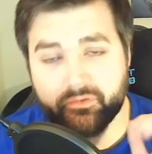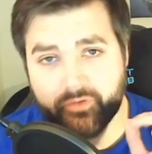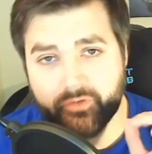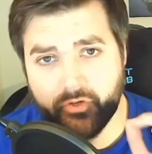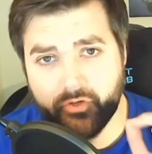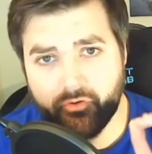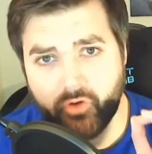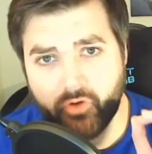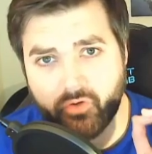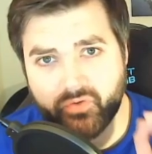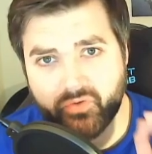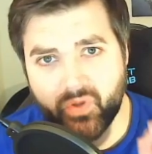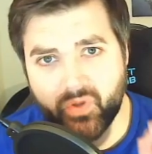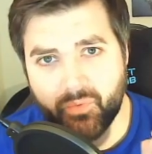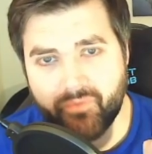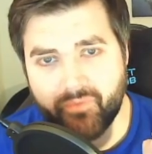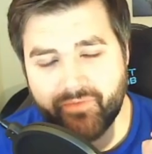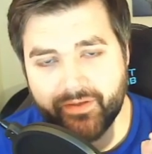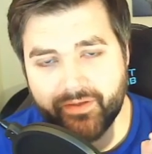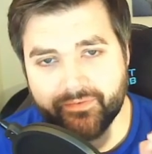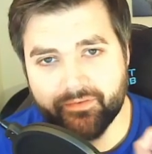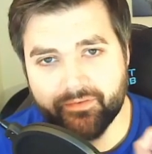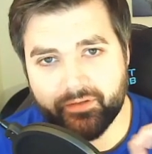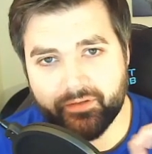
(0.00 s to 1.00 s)
So you're a long-term
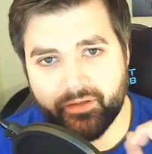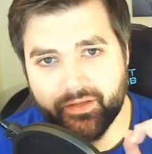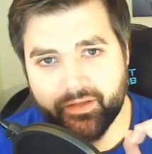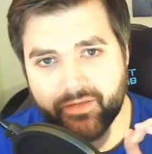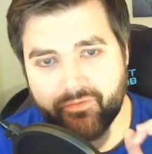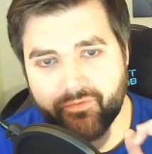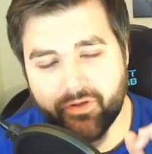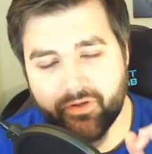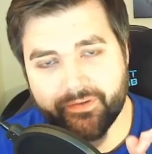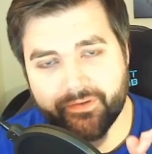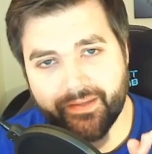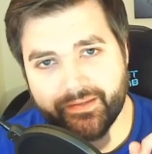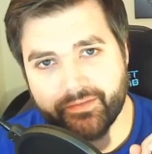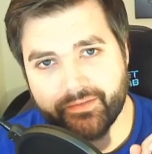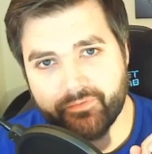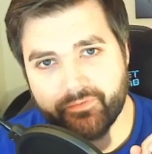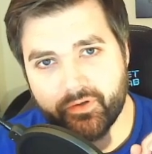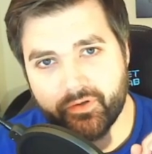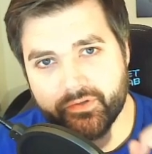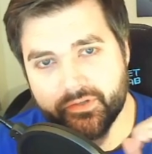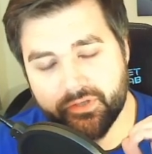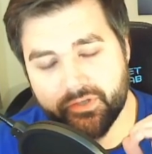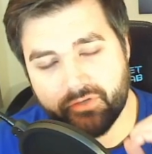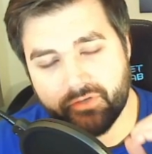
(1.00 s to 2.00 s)
investor and you've
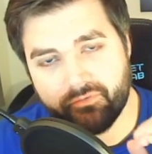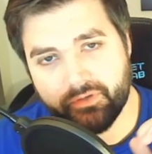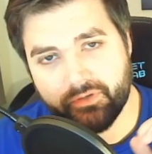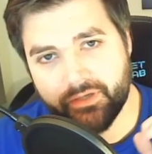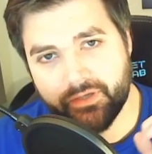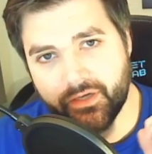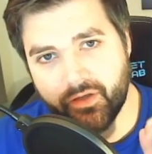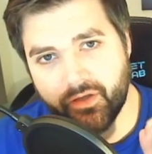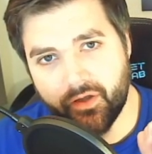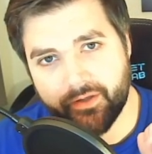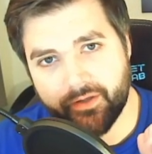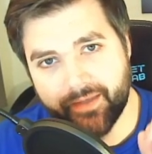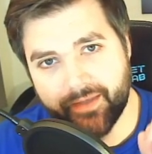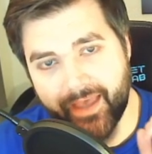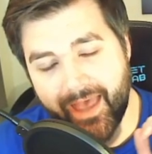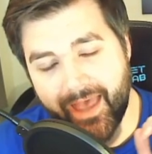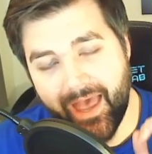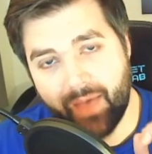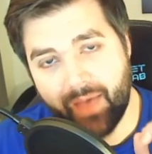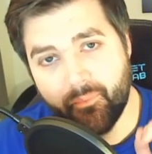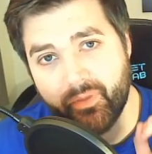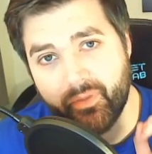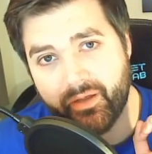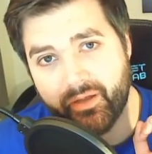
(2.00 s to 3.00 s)
identified that you really like
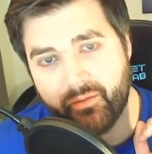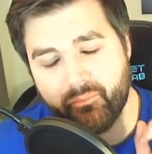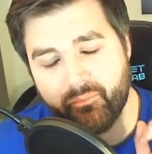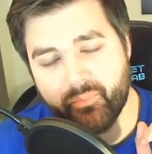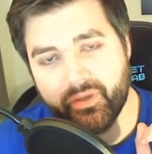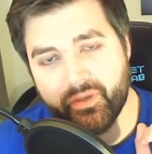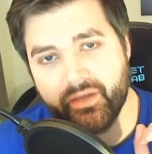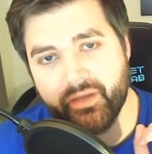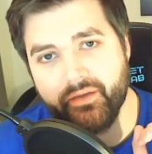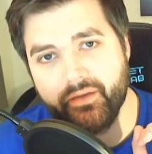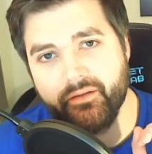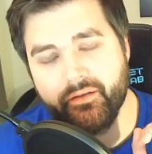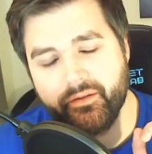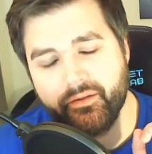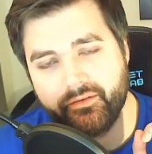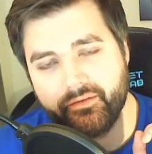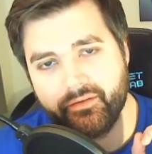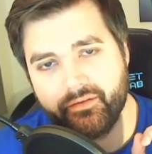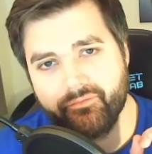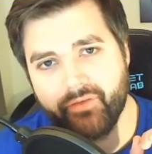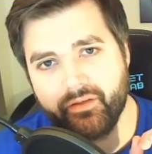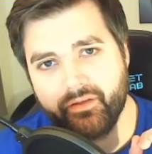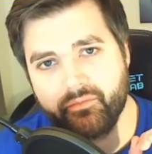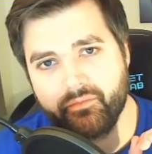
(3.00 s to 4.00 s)
Airbnb as
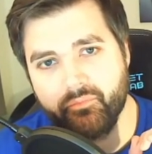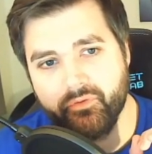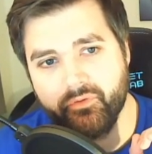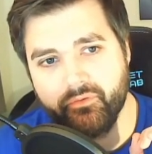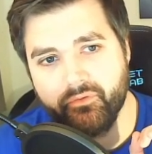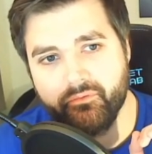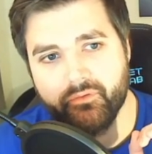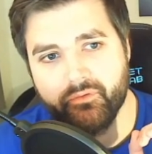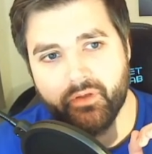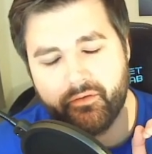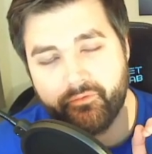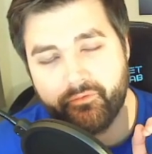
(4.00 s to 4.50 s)
an investment.